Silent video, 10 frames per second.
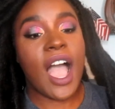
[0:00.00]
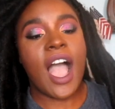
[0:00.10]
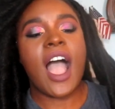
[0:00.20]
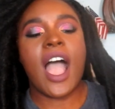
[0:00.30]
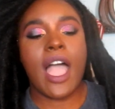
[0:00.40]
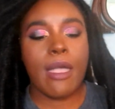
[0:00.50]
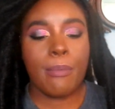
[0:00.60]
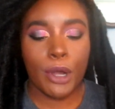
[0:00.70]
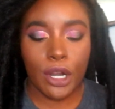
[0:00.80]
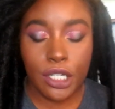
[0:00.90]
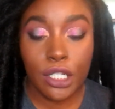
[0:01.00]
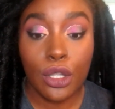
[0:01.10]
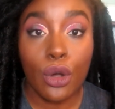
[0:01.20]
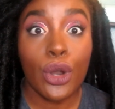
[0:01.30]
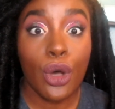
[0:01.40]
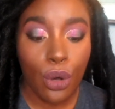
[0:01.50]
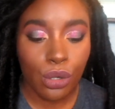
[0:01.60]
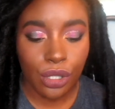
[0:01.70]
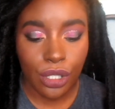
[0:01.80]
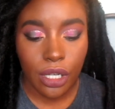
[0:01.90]
I purchased on
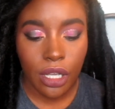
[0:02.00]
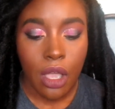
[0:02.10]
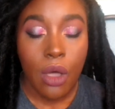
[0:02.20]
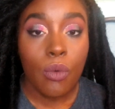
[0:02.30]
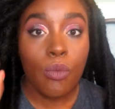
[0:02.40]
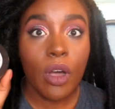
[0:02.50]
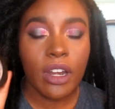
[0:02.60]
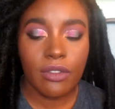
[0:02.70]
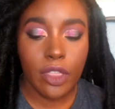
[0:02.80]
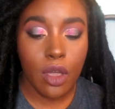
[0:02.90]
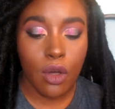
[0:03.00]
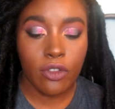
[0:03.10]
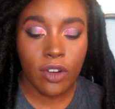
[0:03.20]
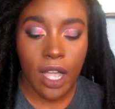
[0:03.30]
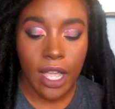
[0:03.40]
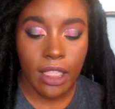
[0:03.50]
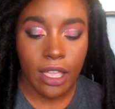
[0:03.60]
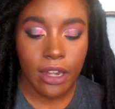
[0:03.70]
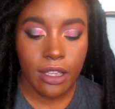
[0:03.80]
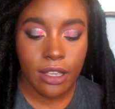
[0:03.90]
Holt Look one of the Ofra
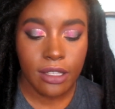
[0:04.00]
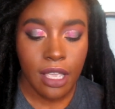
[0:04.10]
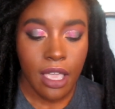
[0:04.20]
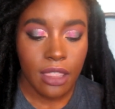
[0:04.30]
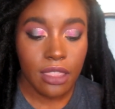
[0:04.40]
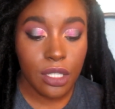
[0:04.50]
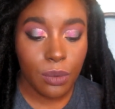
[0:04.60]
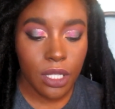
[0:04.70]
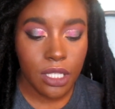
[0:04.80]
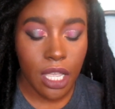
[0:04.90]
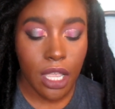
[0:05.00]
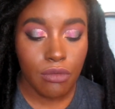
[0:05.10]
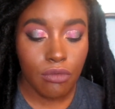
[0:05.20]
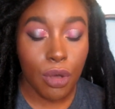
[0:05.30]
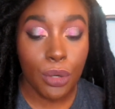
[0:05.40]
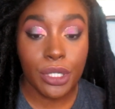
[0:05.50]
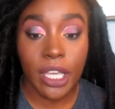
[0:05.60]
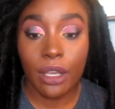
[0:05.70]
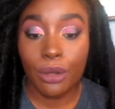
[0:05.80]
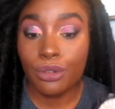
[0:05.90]
highlighters. This one's in
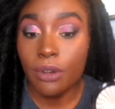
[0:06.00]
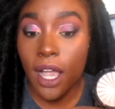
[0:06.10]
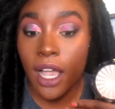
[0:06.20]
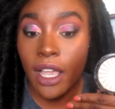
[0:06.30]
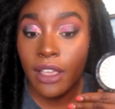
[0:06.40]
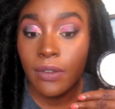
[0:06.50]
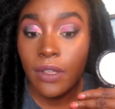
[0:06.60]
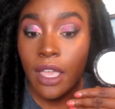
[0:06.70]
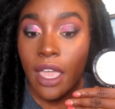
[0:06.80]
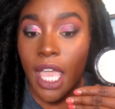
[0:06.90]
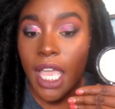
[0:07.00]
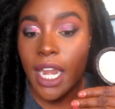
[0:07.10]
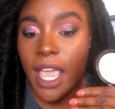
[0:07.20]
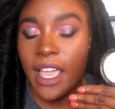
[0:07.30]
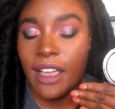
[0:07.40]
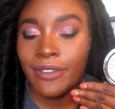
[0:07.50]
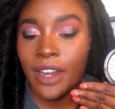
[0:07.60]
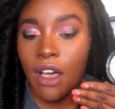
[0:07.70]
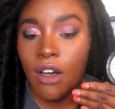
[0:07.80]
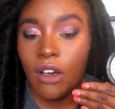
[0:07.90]
Rodeo Drive, and I have
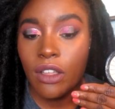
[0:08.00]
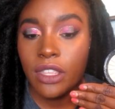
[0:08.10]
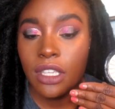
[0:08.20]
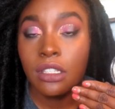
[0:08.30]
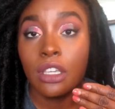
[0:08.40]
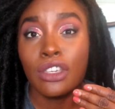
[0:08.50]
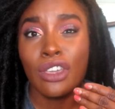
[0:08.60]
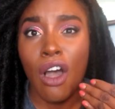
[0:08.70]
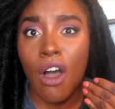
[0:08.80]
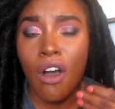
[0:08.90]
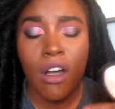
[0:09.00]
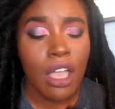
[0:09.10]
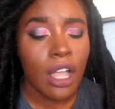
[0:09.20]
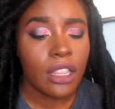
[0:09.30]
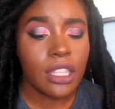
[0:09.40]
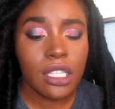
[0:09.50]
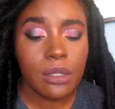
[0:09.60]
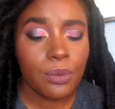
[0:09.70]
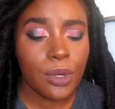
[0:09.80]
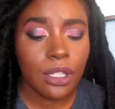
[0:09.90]
not hauled this, y'all. This
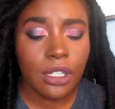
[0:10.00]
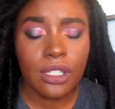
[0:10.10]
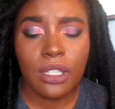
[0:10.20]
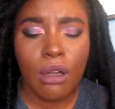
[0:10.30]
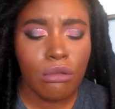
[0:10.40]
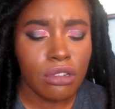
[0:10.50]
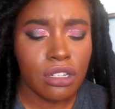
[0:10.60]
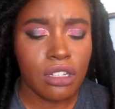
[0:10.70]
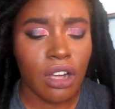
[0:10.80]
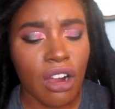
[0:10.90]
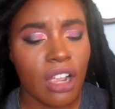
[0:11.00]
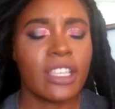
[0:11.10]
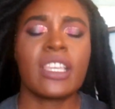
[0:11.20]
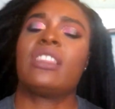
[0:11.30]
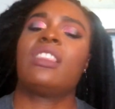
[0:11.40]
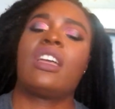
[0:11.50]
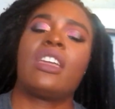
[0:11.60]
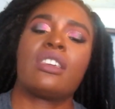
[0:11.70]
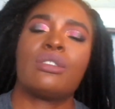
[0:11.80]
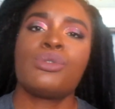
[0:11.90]
will look so dark and
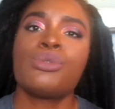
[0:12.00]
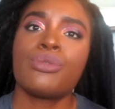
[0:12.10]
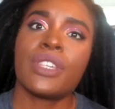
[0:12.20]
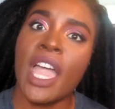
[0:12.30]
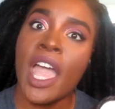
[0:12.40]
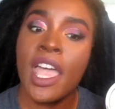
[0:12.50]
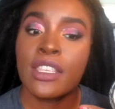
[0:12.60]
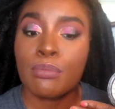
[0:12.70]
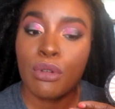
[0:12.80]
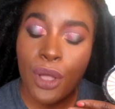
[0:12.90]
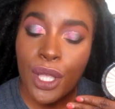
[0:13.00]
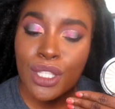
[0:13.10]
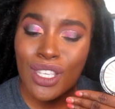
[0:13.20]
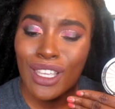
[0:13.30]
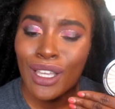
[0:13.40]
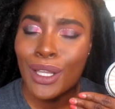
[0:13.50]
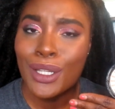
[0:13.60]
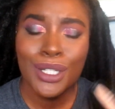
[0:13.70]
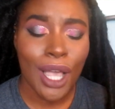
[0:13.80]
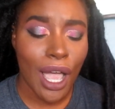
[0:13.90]
like, ooh, yes, bronzy.
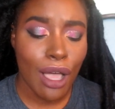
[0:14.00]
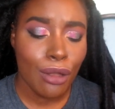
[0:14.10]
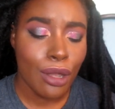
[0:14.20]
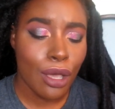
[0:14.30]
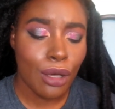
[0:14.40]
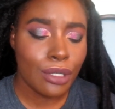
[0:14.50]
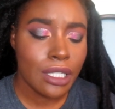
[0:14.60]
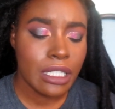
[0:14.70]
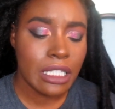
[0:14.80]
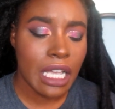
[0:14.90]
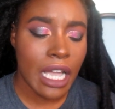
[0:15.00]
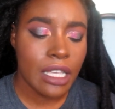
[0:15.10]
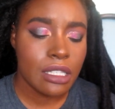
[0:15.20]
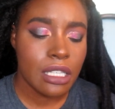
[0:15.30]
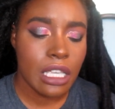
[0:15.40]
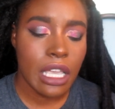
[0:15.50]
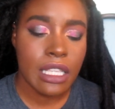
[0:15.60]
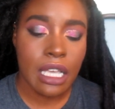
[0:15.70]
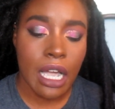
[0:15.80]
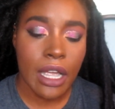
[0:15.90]
Child, no, this is icy
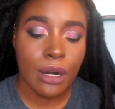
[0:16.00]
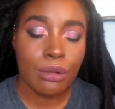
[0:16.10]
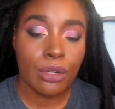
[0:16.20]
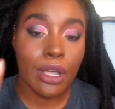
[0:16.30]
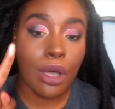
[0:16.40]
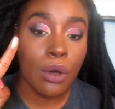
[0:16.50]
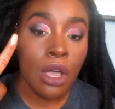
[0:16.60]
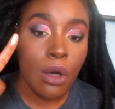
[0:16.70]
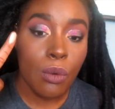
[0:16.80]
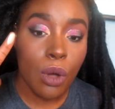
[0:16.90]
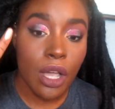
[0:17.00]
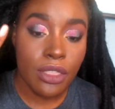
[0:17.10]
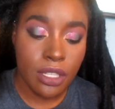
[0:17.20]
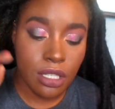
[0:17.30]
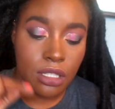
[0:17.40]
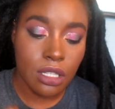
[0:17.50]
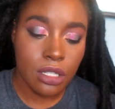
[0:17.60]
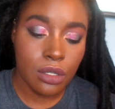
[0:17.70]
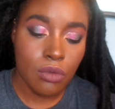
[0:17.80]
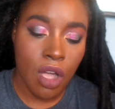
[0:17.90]
as I don't know what. This is the
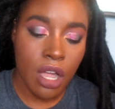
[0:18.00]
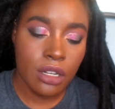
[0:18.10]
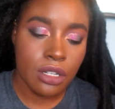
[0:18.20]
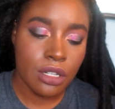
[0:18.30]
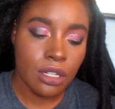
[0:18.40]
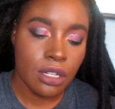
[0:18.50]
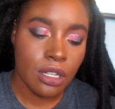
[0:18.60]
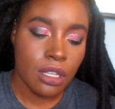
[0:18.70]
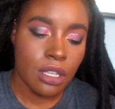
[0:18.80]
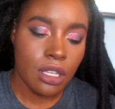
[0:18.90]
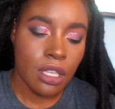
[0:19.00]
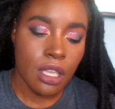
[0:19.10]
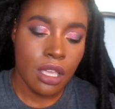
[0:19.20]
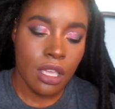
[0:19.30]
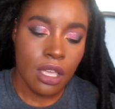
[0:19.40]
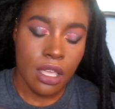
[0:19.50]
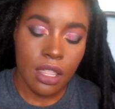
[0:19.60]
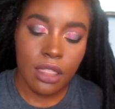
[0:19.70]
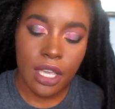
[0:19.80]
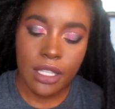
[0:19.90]
swatch.
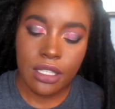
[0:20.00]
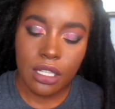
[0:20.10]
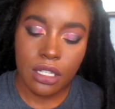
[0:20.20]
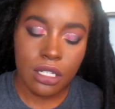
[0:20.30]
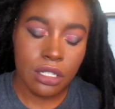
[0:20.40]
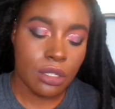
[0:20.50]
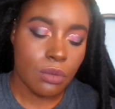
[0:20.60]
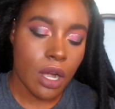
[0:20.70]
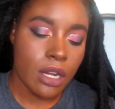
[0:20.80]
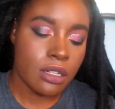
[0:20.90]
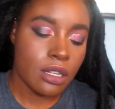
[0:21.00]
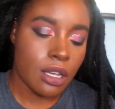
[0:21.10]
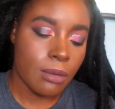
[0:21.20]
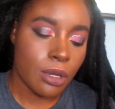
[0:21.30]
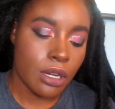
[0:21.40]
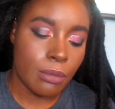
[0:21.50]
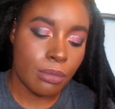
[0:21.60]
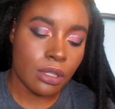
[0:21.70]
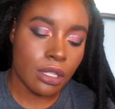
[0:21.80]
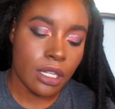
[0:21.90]
That's it, just swatched, and now I'm gonna
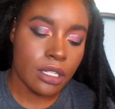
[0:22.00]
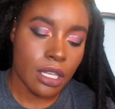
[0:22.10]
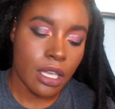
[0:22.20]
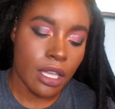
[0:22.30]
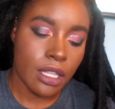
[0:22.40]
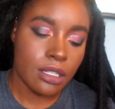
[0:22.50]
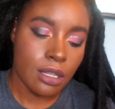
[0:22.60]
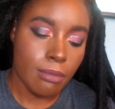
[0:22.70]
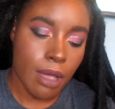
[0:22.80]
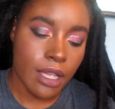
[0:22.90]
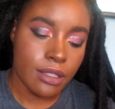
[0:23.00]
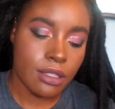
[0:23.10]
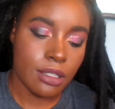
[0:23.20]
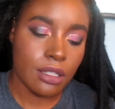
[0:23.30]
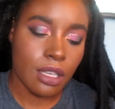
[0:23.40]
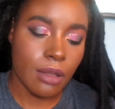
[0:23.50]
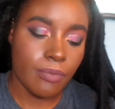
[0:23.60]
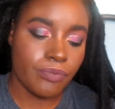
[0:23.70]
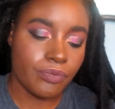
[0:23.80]
blend it into my skin.